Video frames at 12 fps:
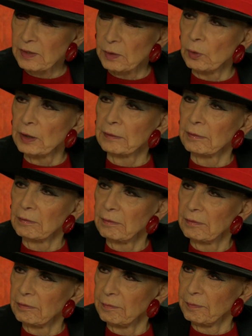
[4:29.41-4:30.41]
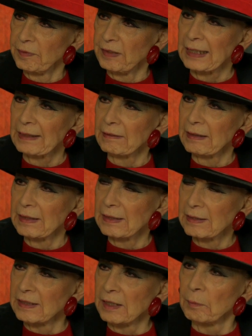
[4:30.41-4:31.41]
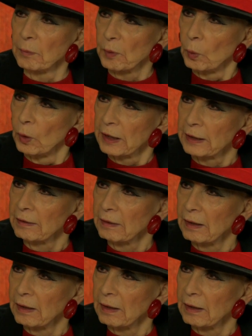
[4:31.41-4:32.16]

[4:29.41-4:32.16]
the one thing that is number one.